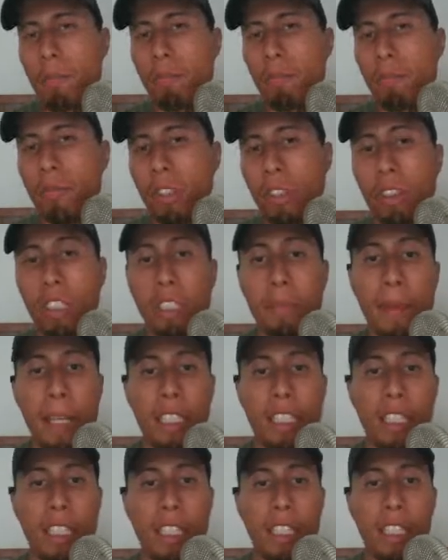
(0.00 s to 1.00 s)
So this
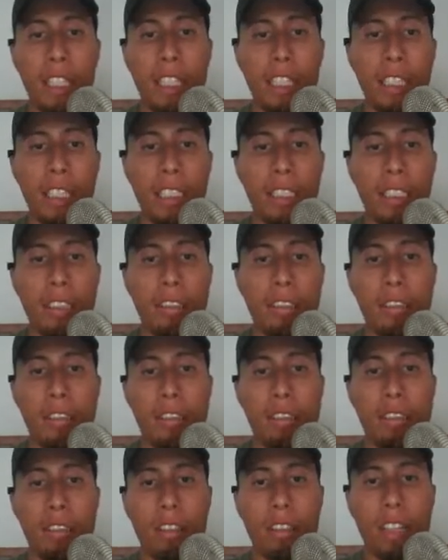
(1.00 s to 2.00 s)
basically
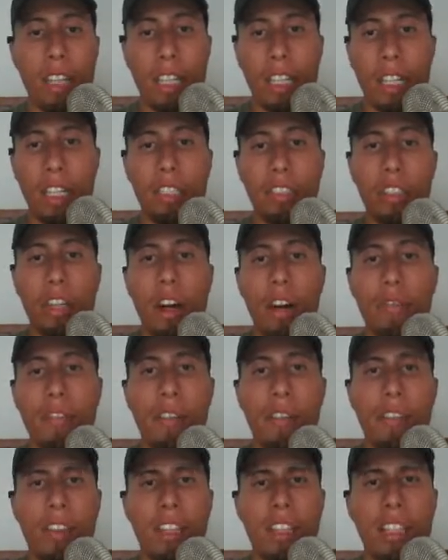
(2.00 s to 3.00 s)
it cuts off
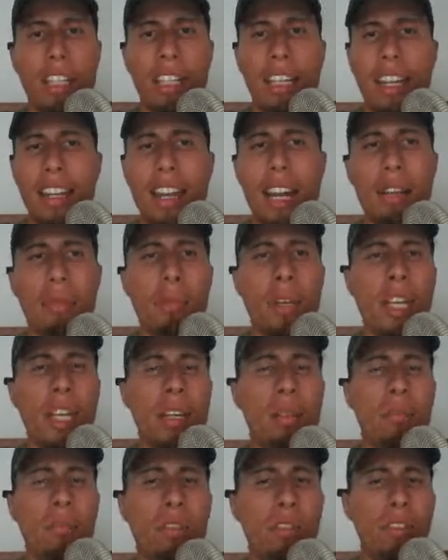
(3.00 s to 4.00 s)
everything like at 9
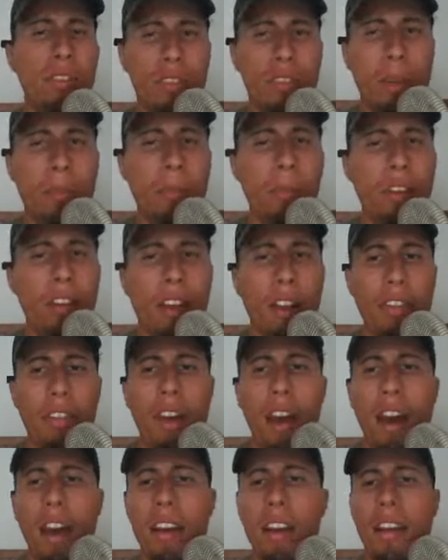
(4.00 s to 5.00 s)
p.m. or something like
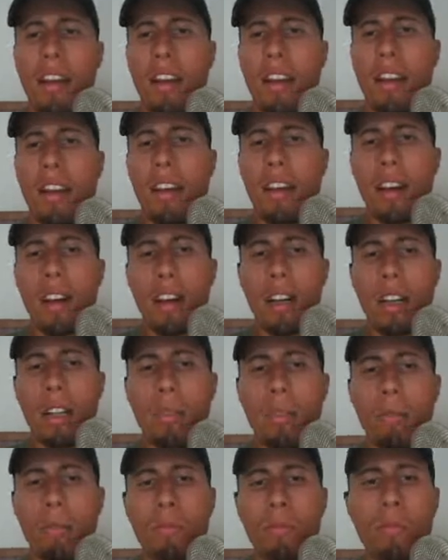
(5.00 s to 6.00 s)
that.
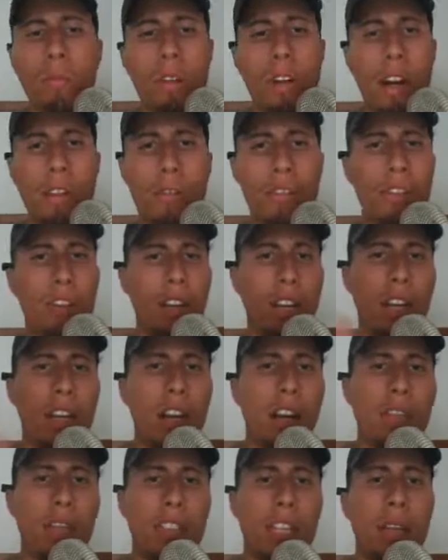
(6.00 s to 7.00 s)
Whatever the
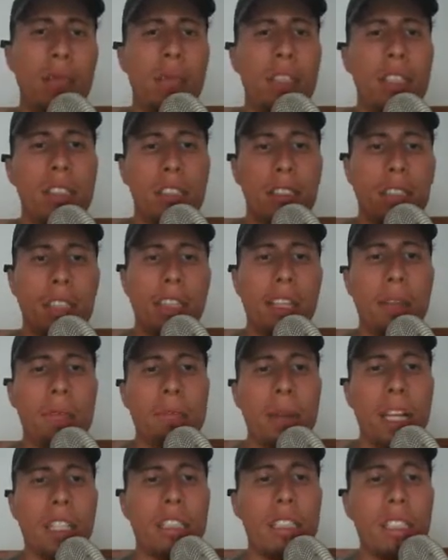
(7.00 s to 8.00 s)
cutoff time is, it
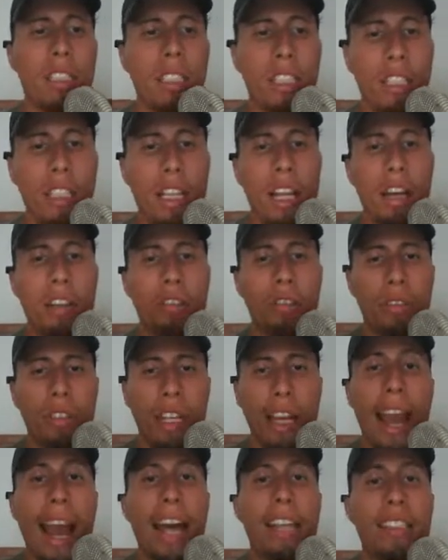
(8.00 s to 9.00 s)
basically
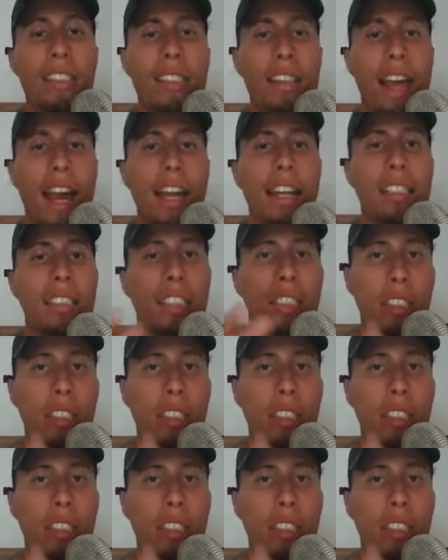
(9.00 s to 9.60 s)
it has that as a